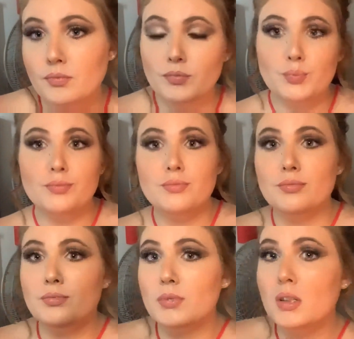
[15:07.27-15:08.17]
It feels
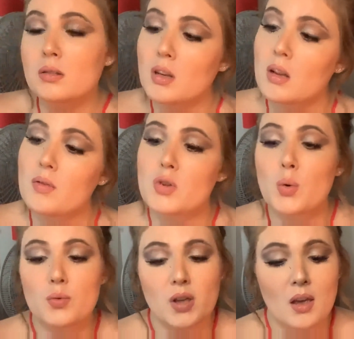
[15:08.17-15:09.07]
wet at first, but it dries
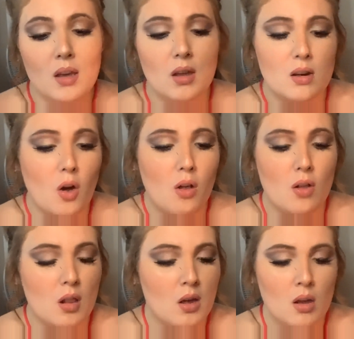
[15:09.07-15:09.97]
down and it's really pretty.